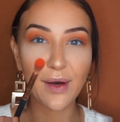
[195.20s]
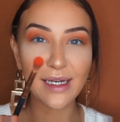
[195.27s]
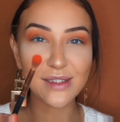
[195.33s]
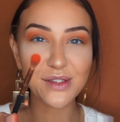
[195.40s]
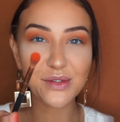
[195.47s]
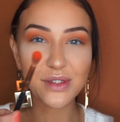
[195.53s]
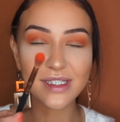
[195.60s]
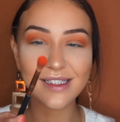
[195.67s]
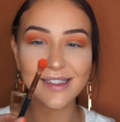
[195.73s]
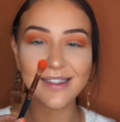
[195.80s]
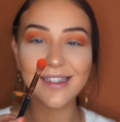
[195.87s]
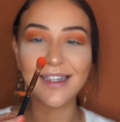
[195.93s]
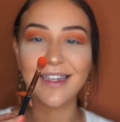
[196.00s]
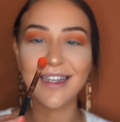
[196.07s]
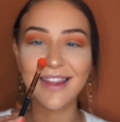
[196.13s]
as you can
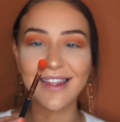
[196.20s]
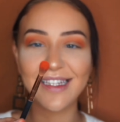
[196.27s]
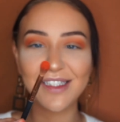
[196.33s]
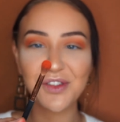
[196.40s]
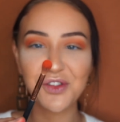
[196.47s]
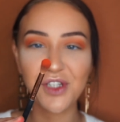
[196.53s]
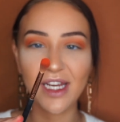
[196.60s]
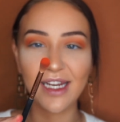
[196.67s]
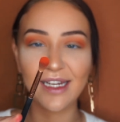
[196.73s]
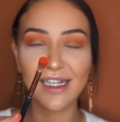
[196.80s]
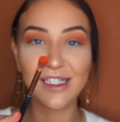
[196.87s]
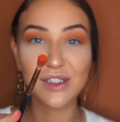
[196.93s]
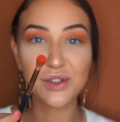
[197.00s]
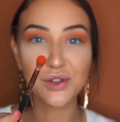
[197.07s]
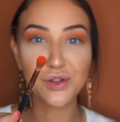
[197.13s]
see, this shade
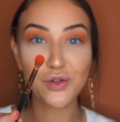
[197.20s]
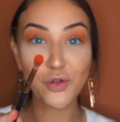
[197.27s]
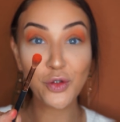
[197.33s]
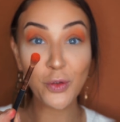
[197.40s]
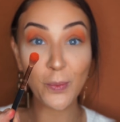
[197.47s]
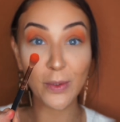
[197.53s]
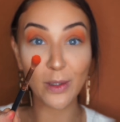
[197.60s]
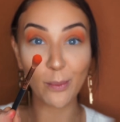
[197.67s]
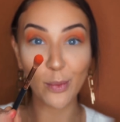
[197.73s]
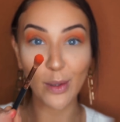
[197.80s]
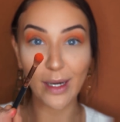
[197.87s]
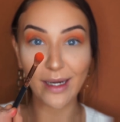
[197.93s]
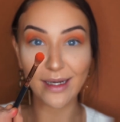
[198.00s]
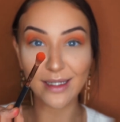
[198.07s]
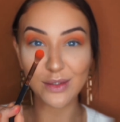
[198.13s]
is super
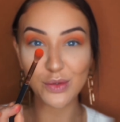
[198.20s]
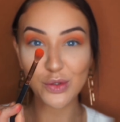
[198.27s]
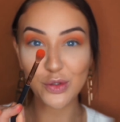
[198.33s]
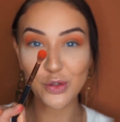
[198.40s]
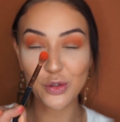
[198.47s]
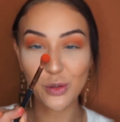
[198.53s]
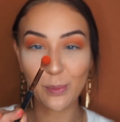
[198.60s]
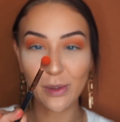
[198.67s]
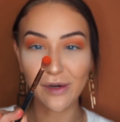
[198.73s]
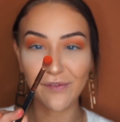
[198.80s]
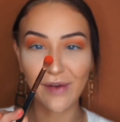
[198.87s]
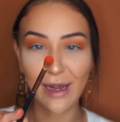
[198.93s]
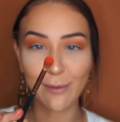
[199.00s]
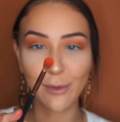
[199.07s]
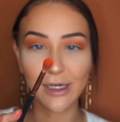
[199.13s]
bright and super
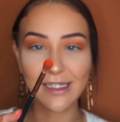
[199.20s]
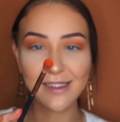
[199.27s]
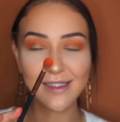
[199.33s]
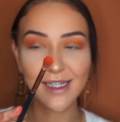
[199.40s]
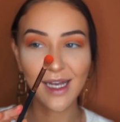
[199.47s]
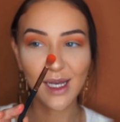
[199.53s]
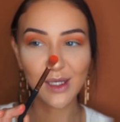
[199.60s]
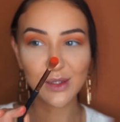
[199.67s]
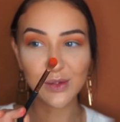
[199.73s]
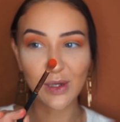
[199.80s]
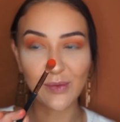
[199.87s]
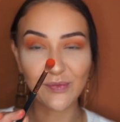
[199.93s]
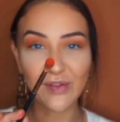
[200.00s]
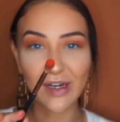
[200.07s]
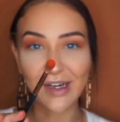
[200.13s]
vibrant, so
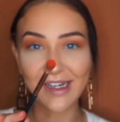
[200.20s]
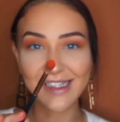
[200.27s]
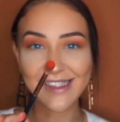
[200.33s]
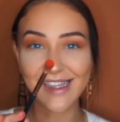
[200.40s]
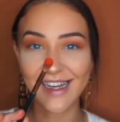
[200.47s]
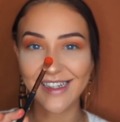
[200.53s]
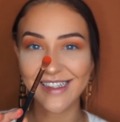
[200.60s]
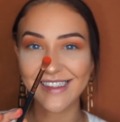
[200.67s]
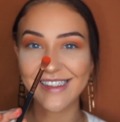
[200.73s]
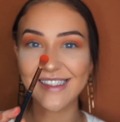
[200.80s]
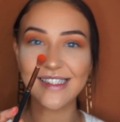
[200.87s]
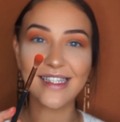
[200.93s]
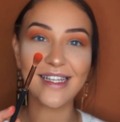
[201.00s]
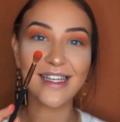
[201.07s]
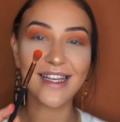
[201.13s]
I'm very excited to
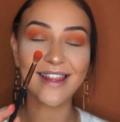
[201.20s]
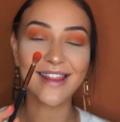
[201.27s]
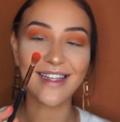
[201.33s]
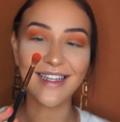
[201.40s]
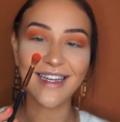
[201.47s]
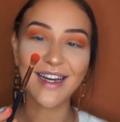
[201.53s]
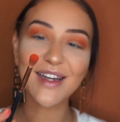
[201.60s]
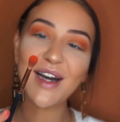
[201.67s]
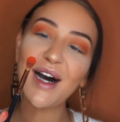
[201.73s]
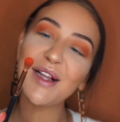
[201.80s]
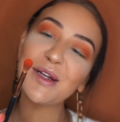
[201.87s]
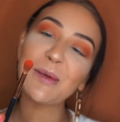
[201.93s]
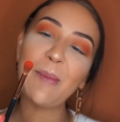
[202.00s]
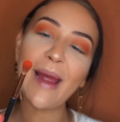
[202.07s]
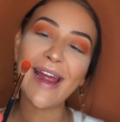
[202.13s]
see the
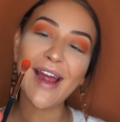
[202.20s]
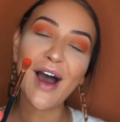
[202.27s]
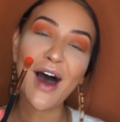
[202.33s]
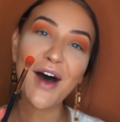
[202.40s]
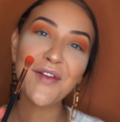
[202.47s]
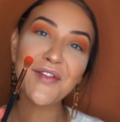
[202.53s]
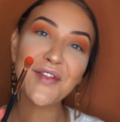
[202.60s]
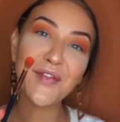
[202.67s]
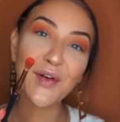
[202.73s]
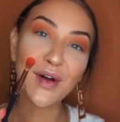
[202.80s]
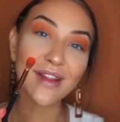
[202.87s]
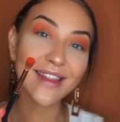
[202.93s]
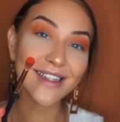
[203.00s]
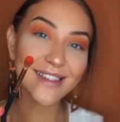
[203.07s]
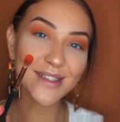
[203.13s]
color payoff for
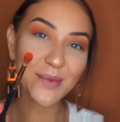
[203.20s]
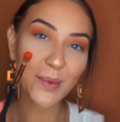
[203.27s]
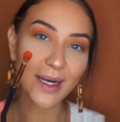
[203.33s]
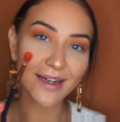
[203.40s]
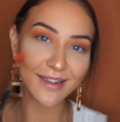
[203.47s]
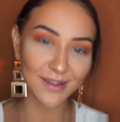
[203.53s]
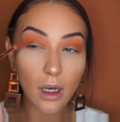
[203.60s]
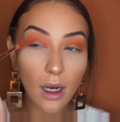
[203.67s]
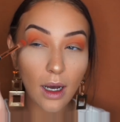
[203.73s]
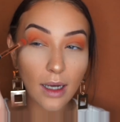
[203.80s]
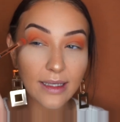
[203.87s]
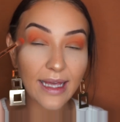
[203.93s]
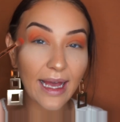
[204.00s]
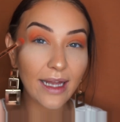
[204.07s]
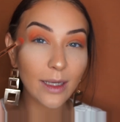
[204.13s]
this one.
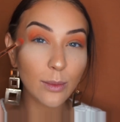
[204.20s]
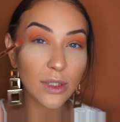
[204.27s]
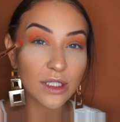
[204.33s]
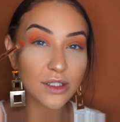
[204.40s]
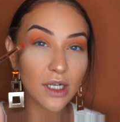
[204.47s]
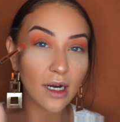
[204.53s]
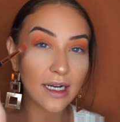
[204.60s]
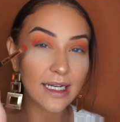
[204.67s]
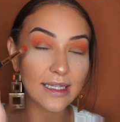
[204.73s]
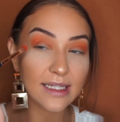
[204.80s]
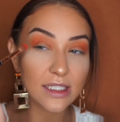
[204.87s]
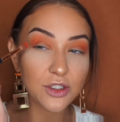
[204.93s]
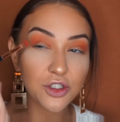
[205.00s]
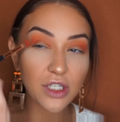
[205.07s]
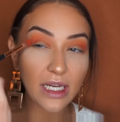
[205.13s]
Again, I'm going to target
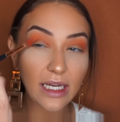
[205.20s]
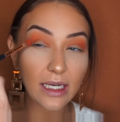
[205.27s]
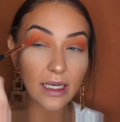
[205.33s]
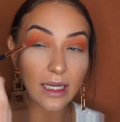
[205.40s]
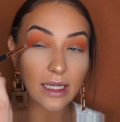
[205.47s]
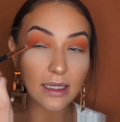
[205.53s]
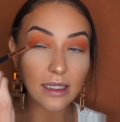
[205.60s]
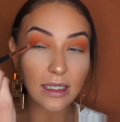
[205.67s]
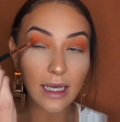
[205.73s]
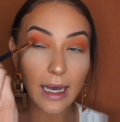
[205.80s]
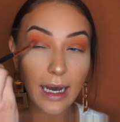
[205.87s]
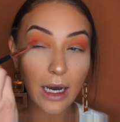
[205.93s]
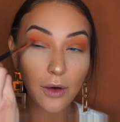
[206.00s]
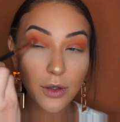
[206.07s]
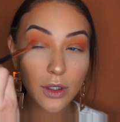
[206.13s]
this shade in the
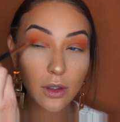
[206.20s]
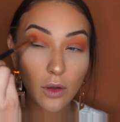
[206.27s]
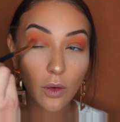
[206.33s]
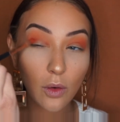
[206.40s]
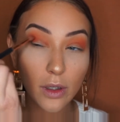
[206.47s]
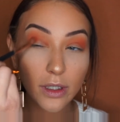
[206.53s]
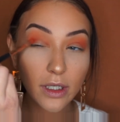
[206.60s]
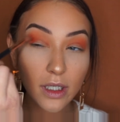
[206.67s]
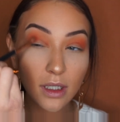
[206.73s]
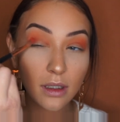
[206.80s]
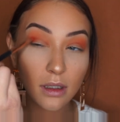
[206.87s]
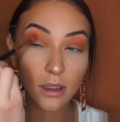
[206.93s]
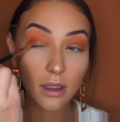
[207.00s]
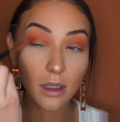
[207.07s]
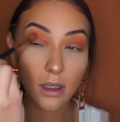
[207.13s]
outer corner
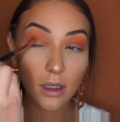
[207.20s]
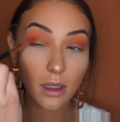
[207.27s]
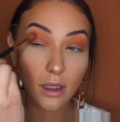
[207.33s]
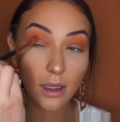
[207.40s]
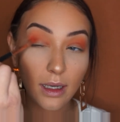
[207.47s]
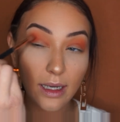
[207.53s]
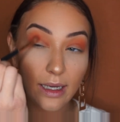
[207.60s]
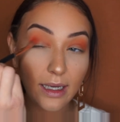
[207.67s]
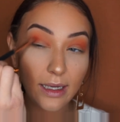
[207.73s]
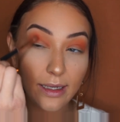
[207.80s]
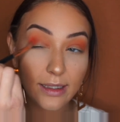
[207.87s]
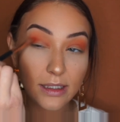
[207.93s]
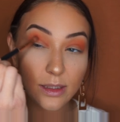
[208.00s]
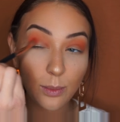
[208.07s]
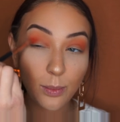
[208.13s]

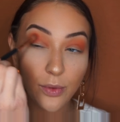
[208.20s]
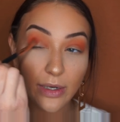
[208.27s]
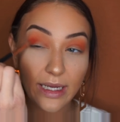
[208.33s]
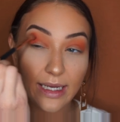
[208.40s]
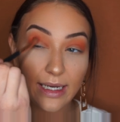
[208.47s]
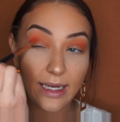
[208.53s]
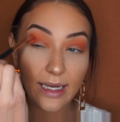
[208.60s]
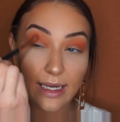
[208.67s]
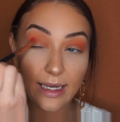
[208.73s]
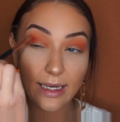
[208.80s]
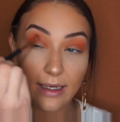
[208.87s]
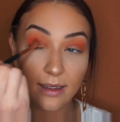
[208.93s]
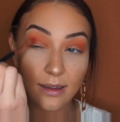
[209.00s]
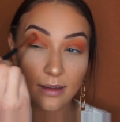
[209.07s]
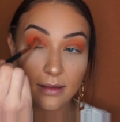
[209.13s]
and bring it
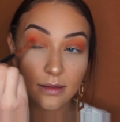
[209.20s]
in